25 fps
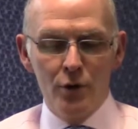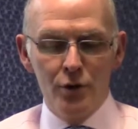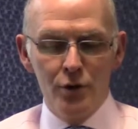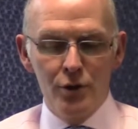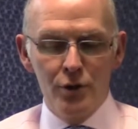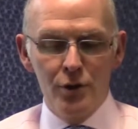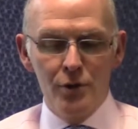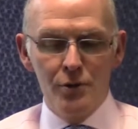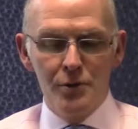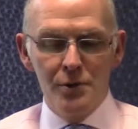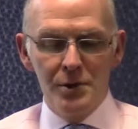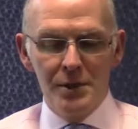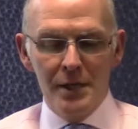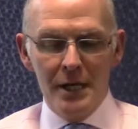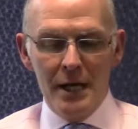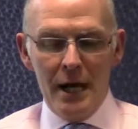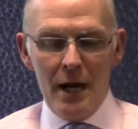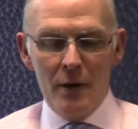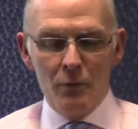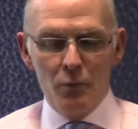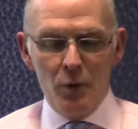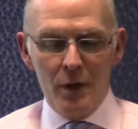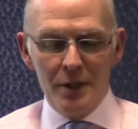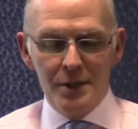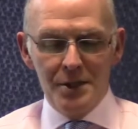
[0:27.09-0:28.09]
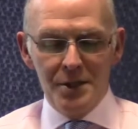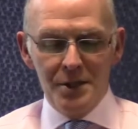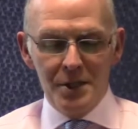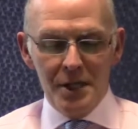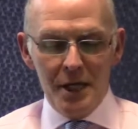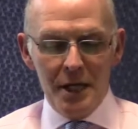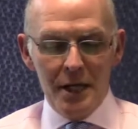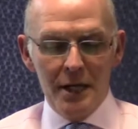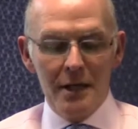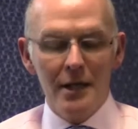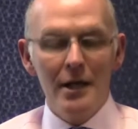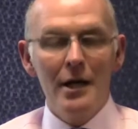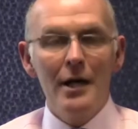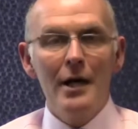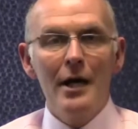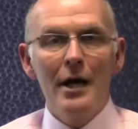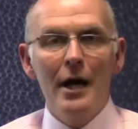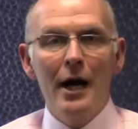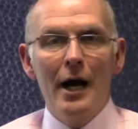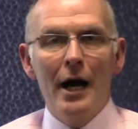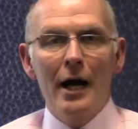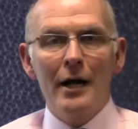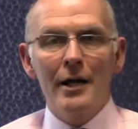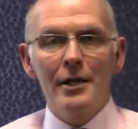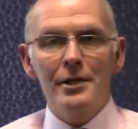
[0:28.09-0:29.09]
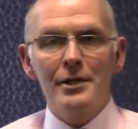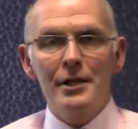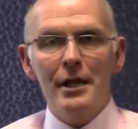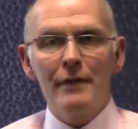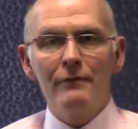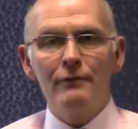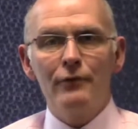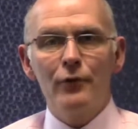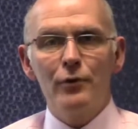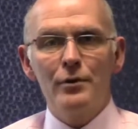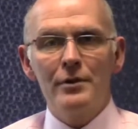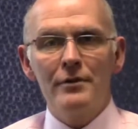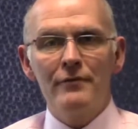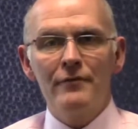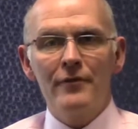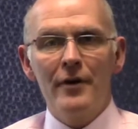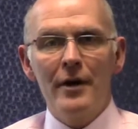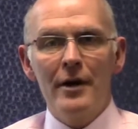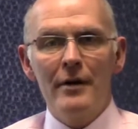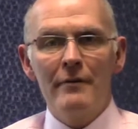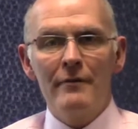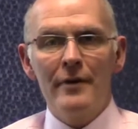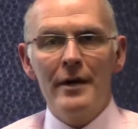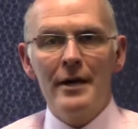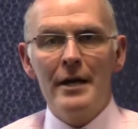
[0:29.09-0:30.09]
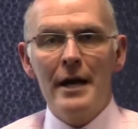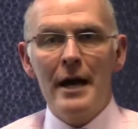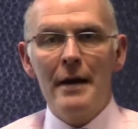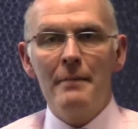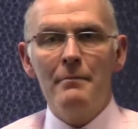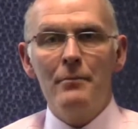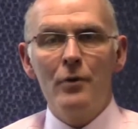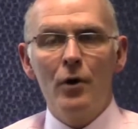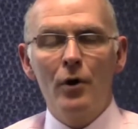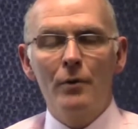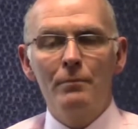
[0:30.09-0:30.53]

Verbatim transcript: on Tuesday and Wednesday, and at 10:45 a.m.